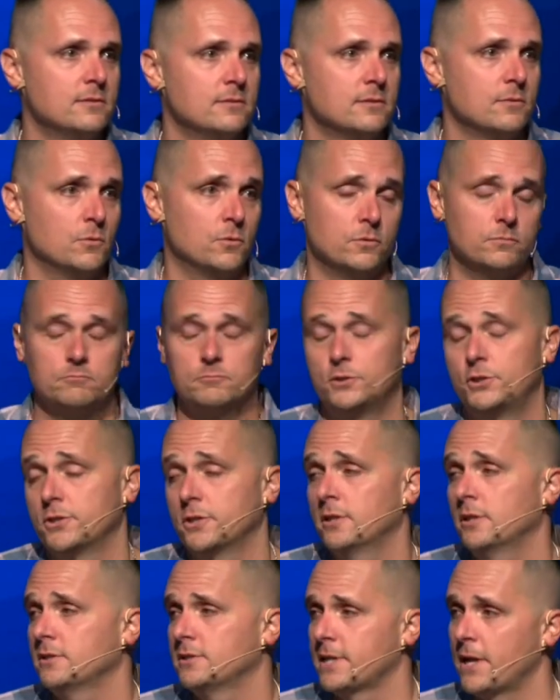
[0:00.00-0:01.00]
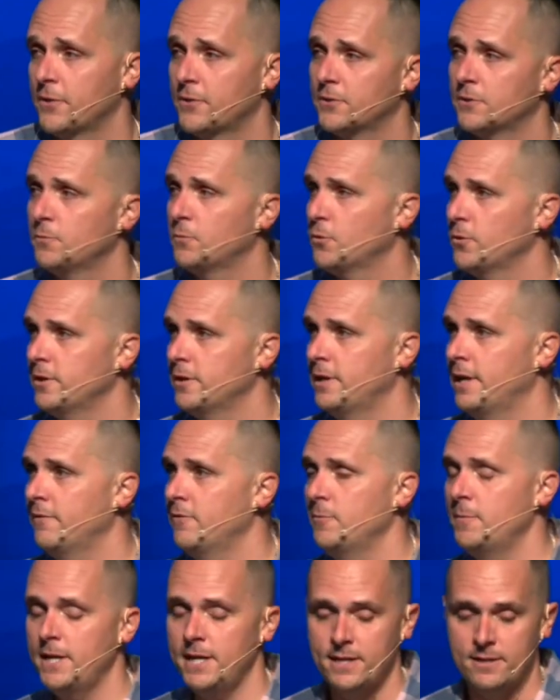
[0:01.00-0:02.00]
well, sure, south of the border,
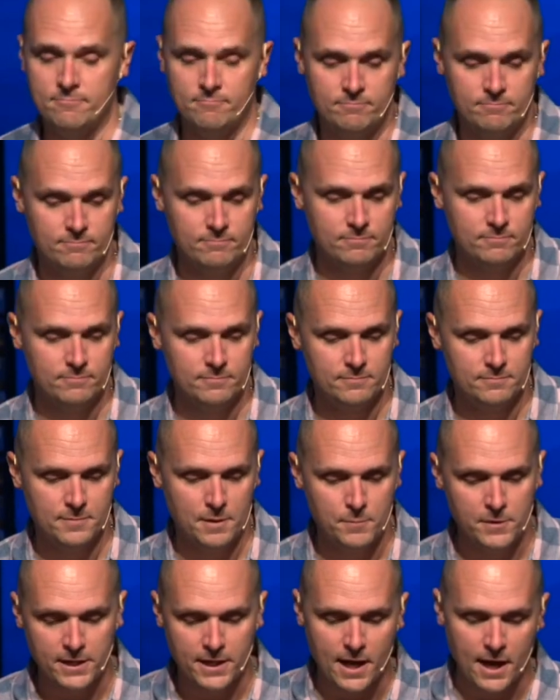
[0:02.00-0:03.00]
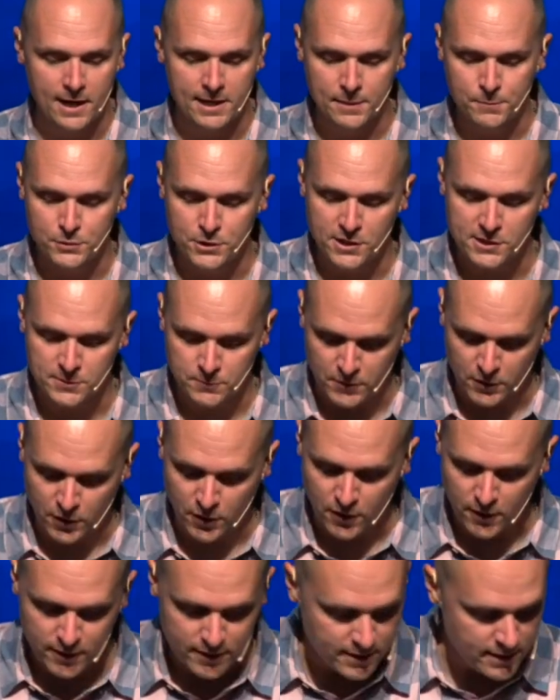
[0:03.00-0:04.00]
never been. I meet a guy named Jess
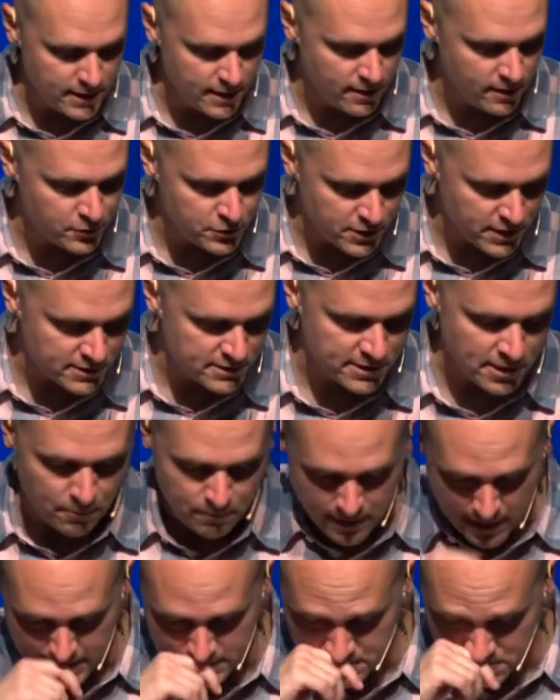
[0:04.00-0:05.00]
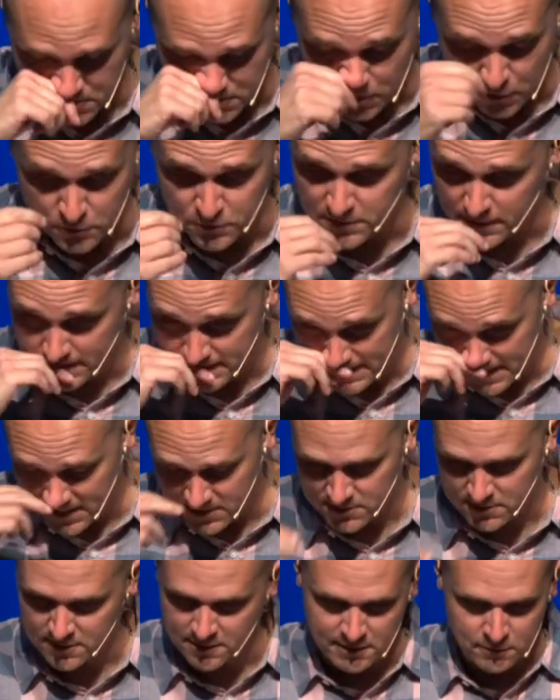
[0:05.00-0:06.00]
McKernan there. Jess now pastors Coastline
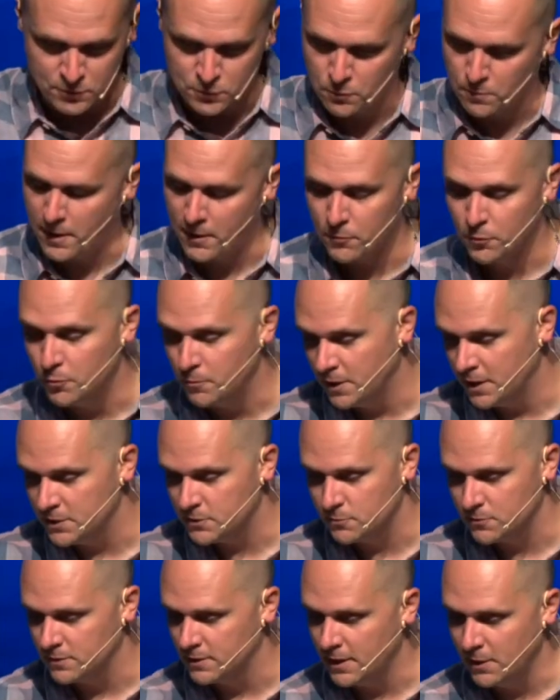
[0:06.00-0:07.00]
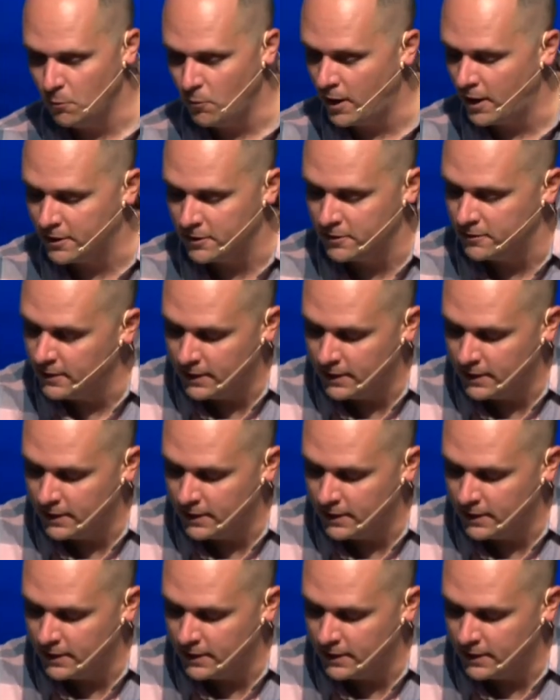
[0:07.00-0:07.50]
Destin. He was one of my roommates with Nate Wagner.